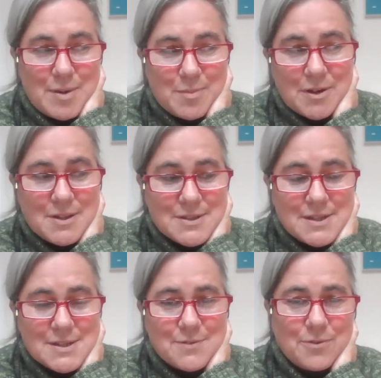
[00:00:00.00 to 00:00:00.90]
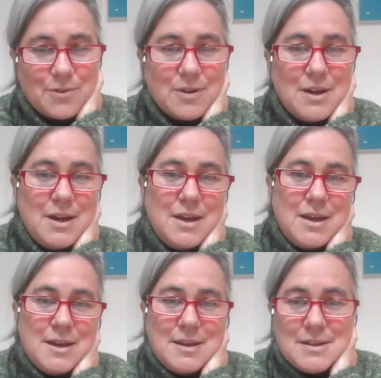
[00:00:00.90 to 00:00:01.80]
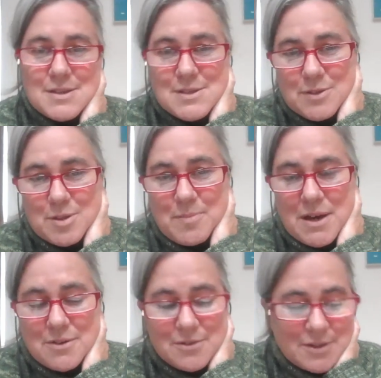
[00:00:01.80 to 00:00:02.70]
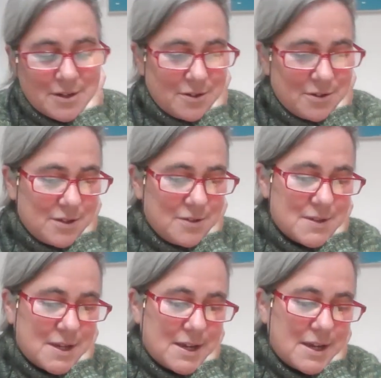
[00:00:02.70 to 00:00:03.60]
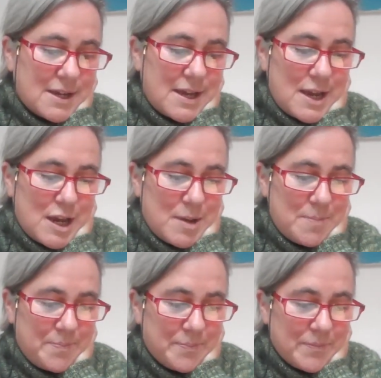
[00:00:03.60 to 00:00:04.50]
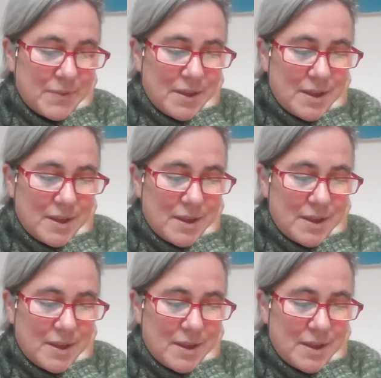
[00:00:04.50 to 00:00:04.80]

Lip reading: fiber content for to suit the pattern that you're using.